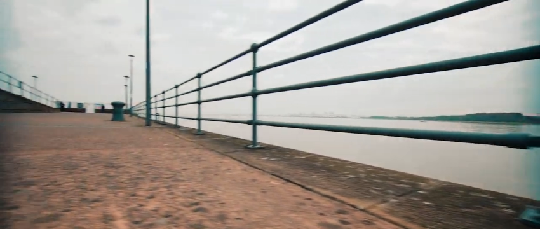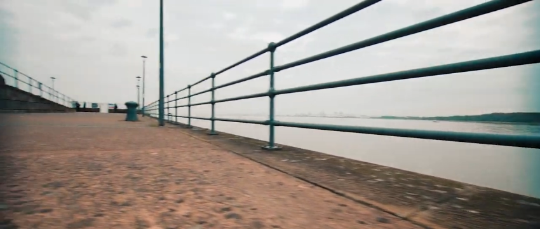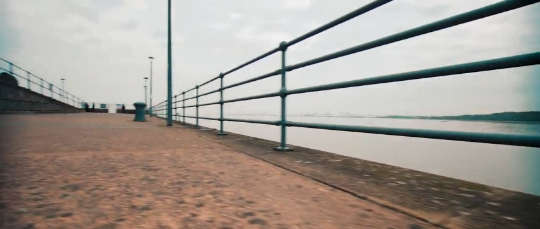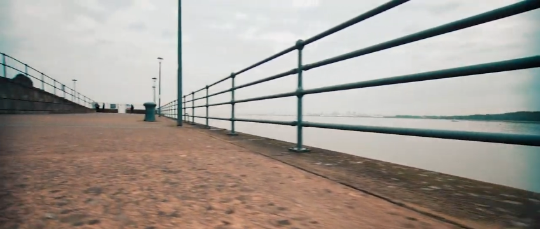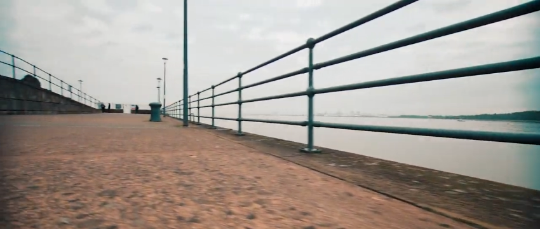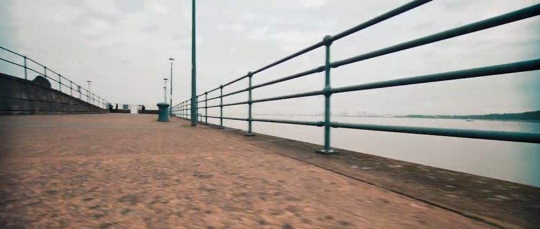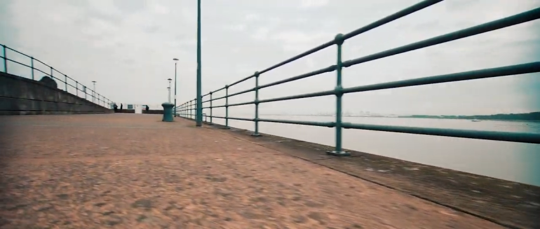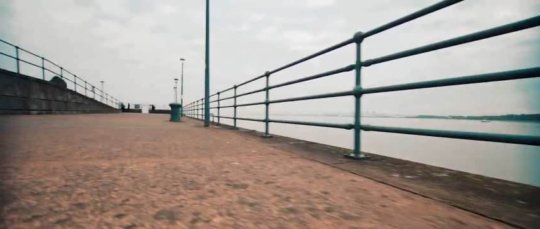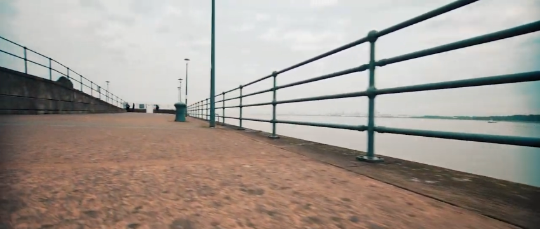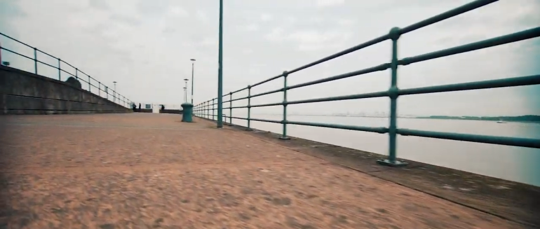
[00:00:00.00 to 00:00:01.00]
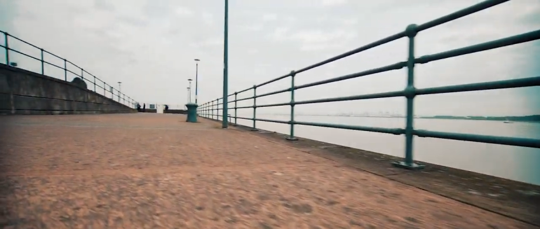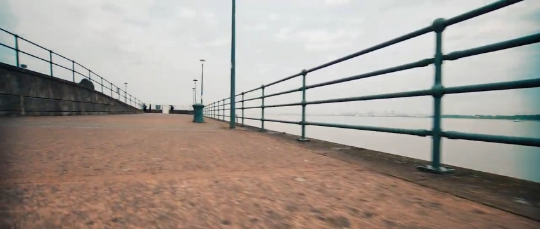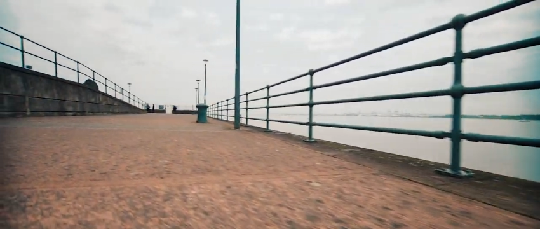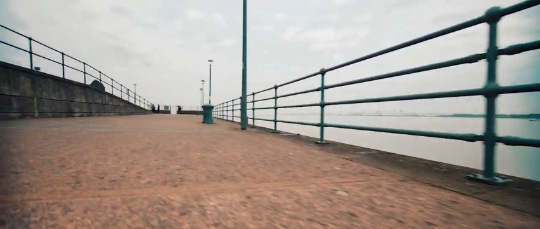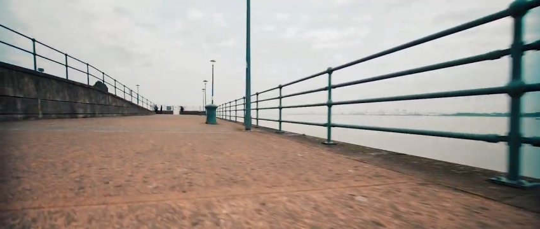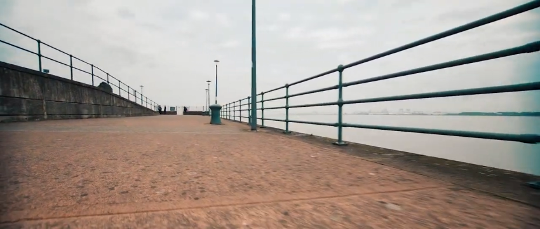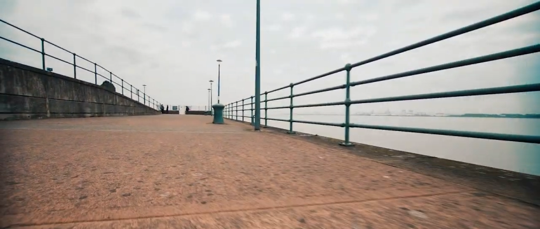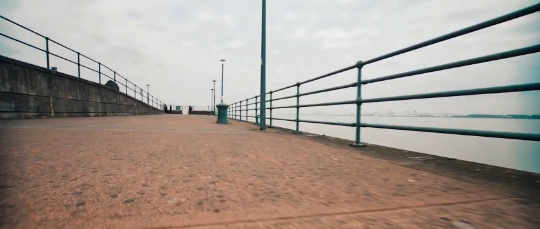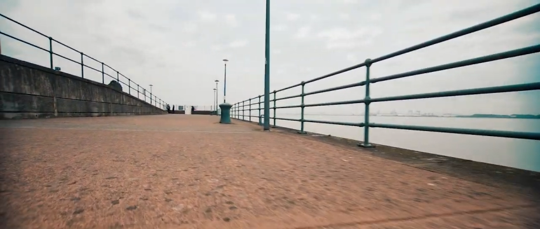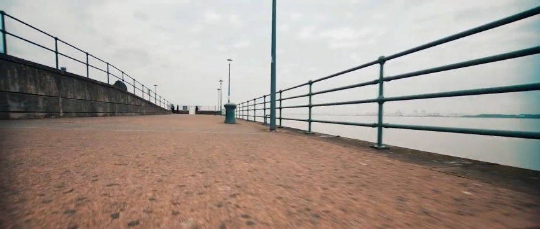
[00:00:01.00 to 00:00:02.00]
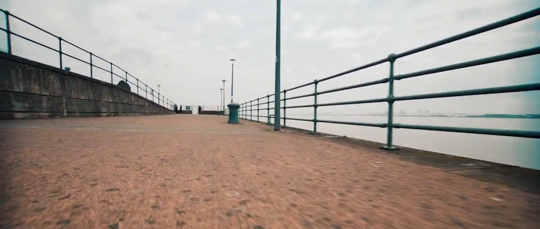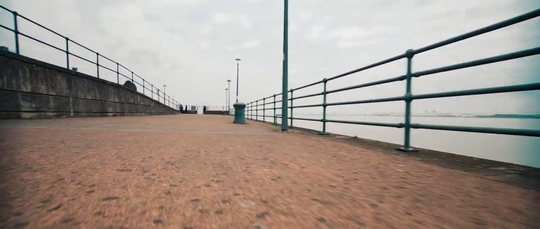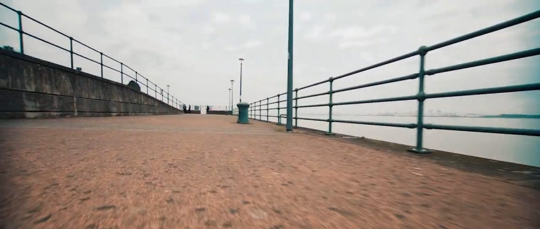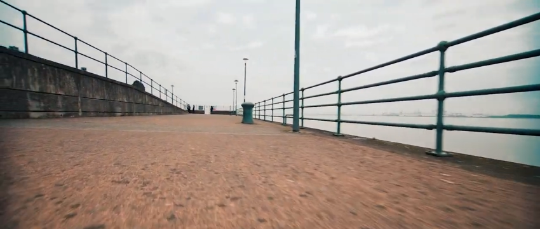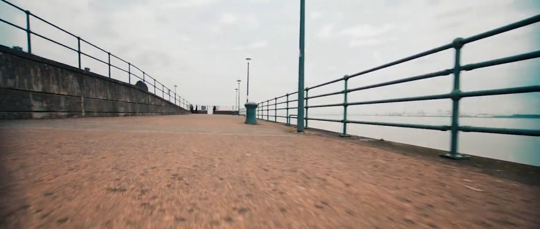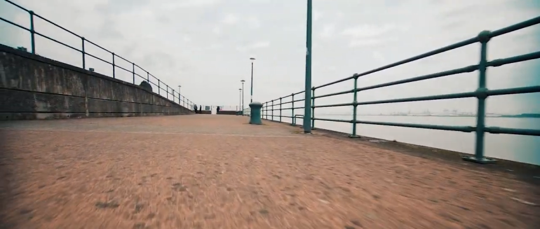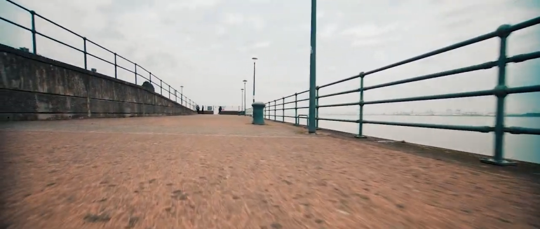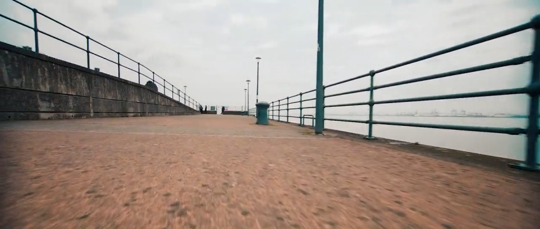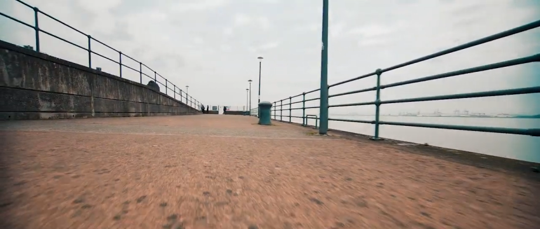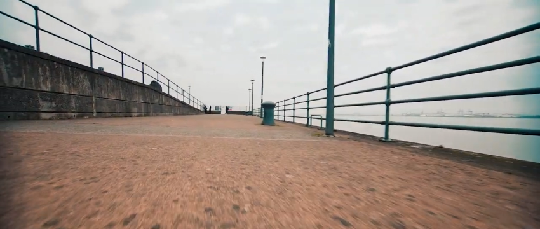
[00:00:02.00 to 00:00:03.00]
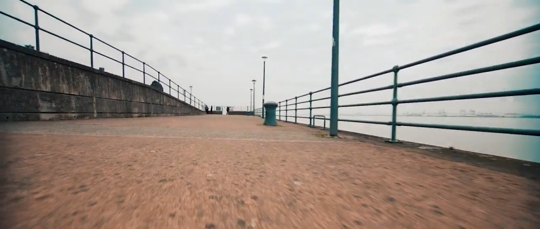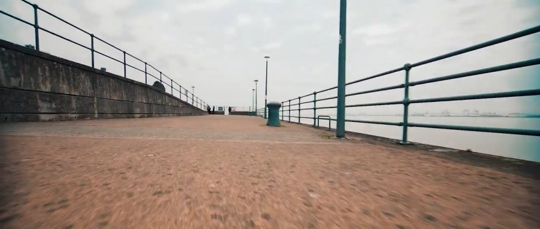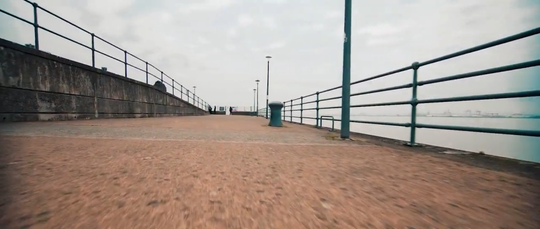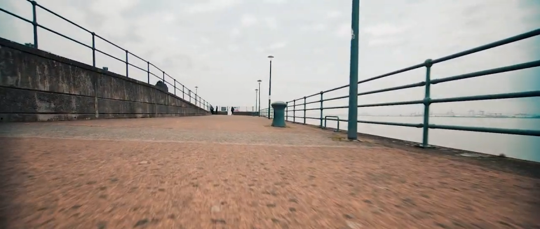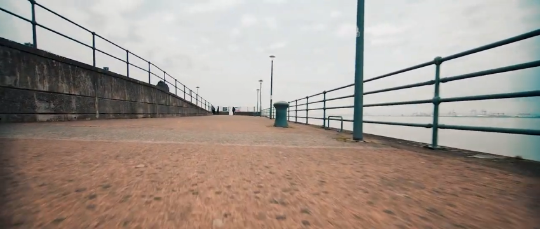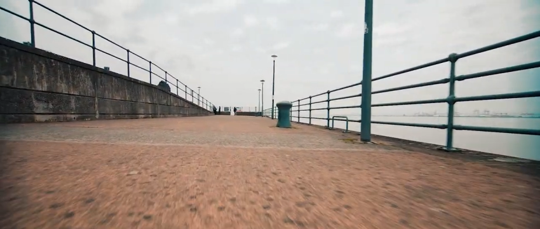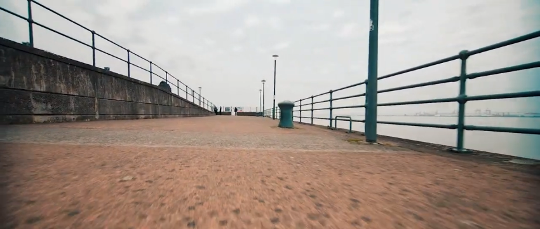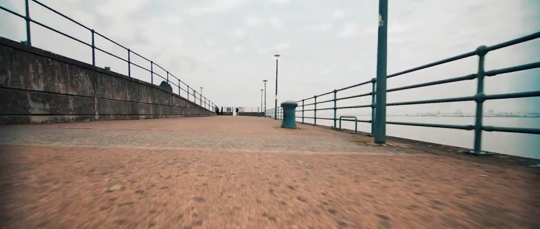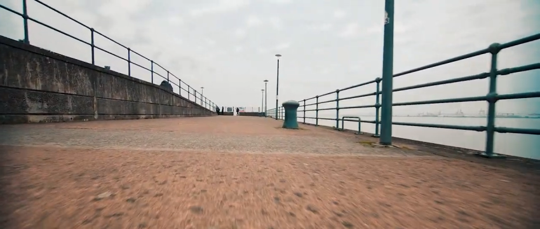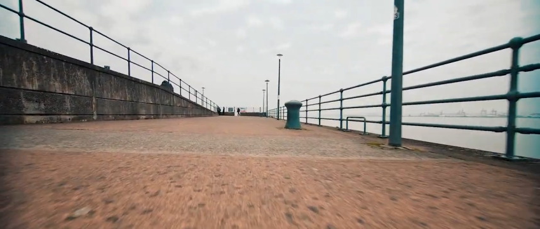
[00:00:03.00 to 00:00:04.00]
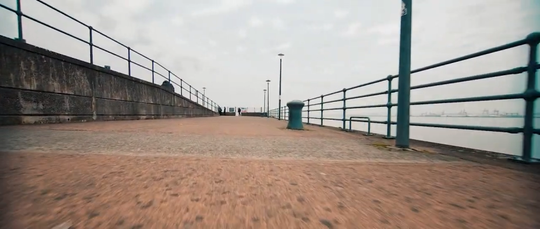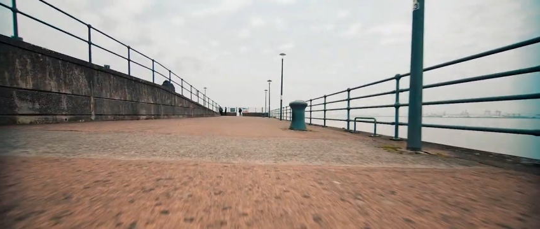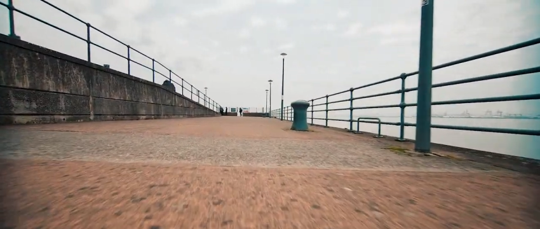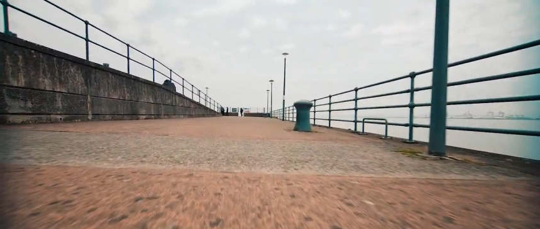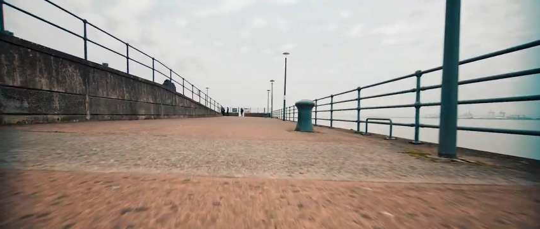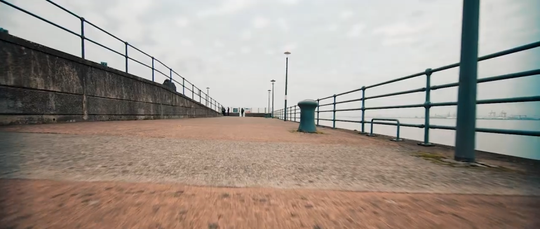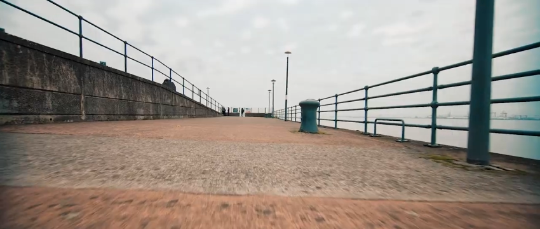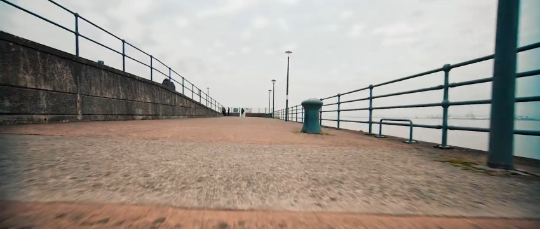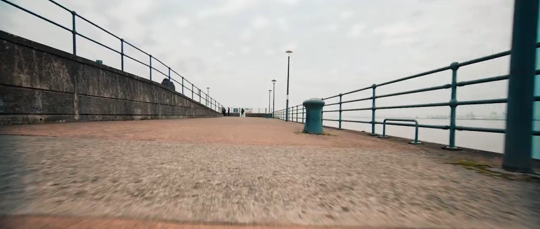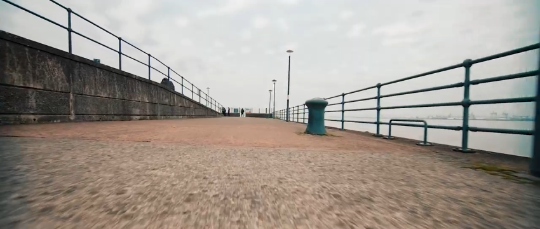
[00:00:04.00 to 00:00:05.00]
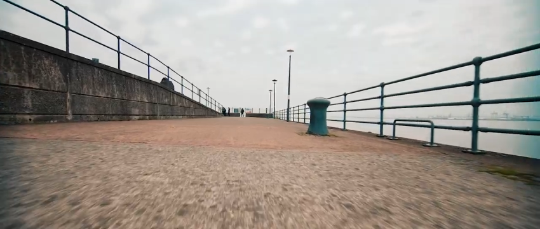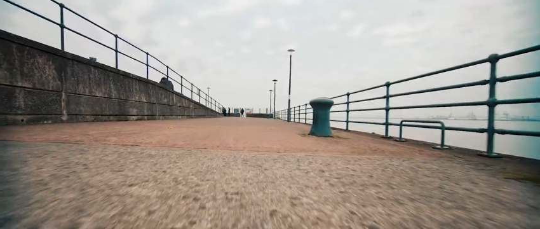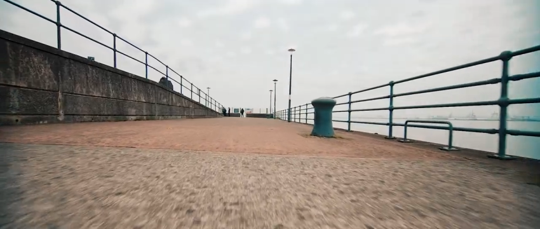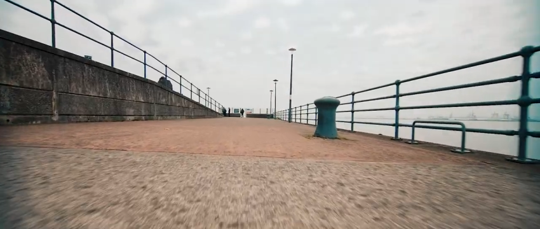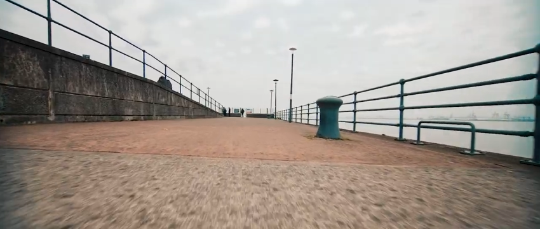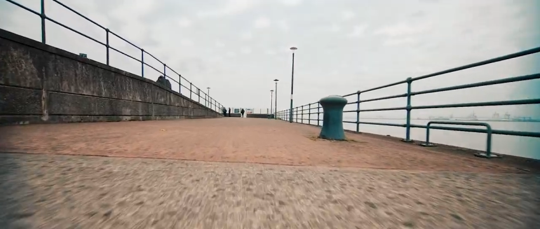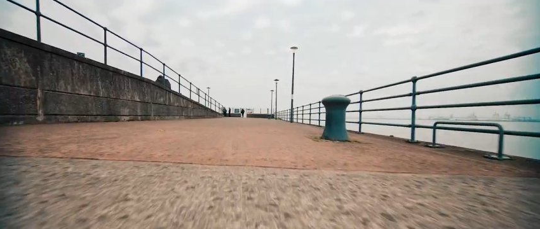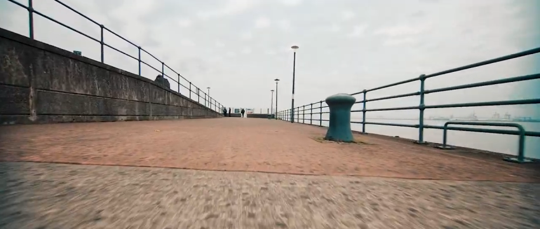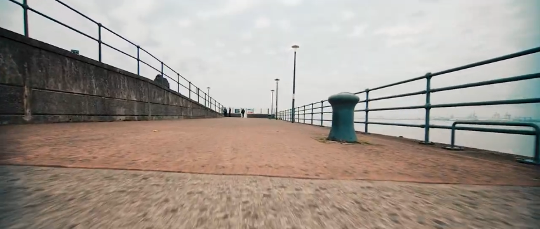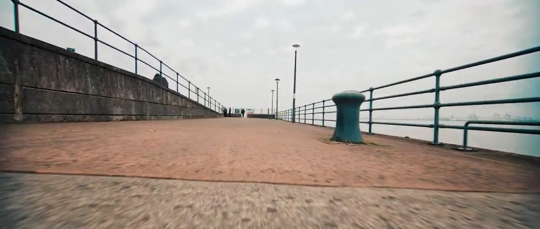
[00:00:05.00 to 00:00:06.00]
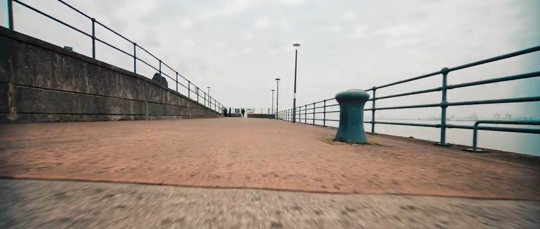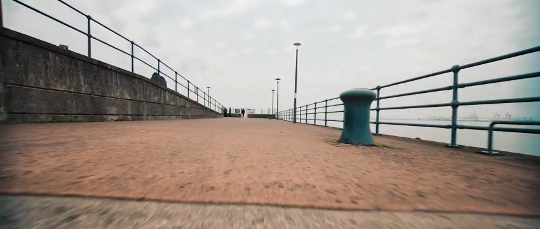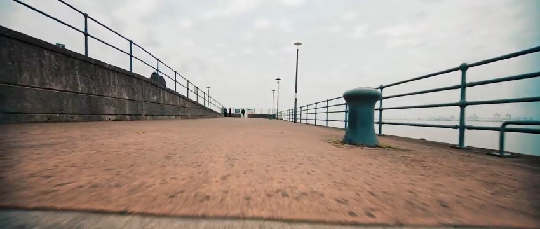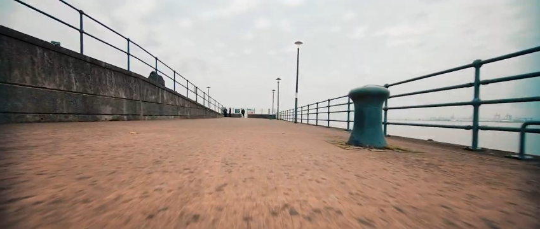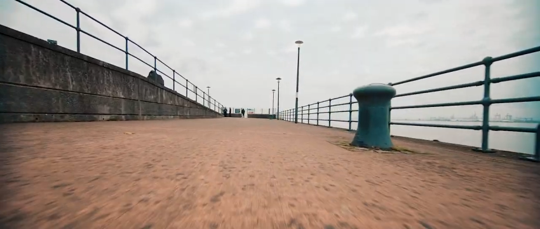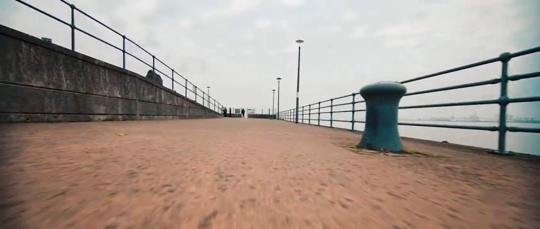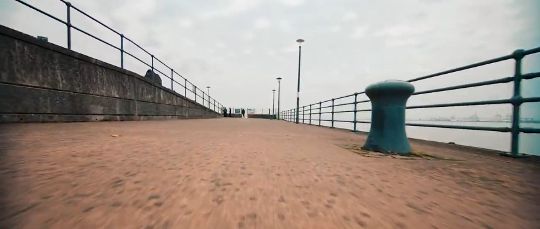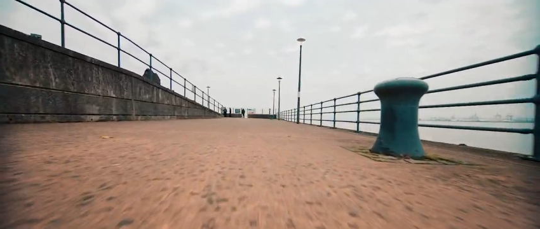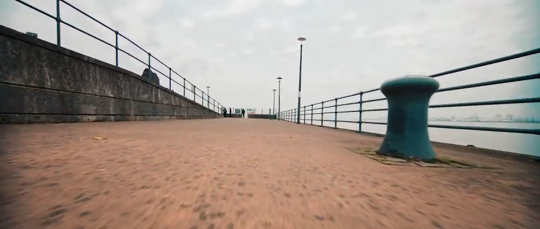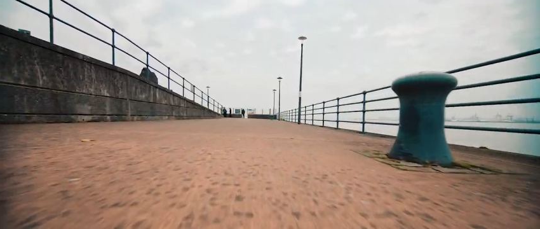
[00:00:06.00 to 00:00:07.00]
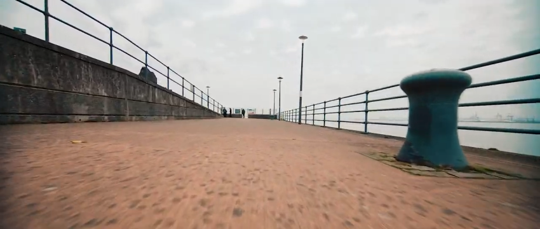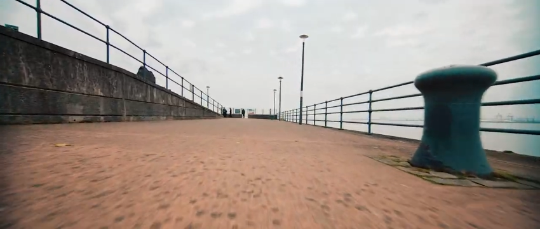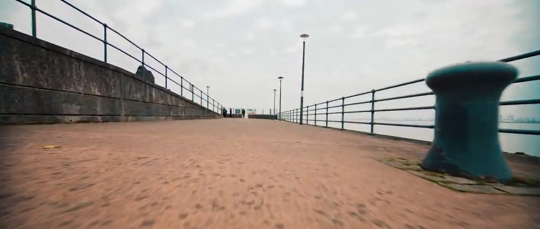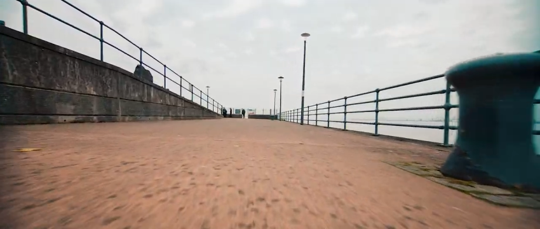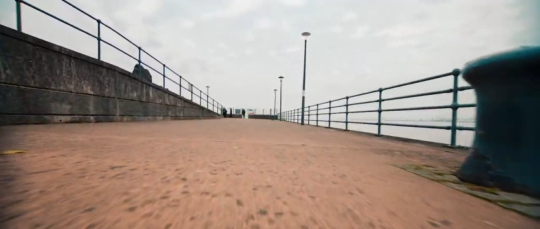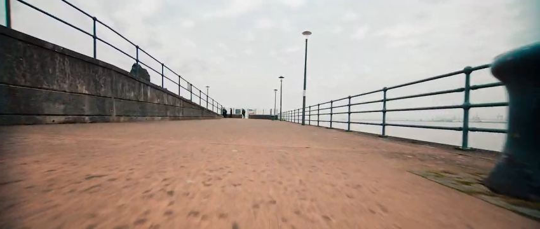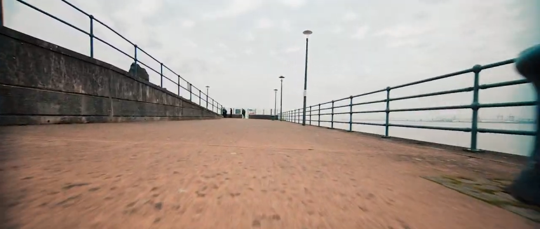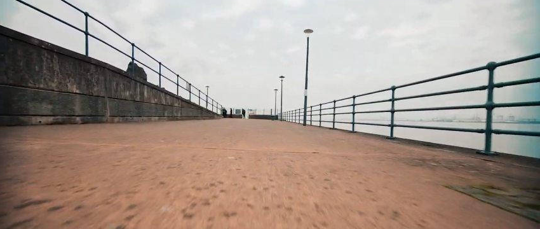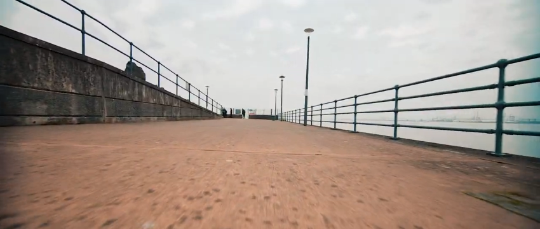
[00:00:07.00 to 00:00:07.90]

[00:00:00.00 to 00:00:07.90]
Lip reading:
[unreadable: no face in view]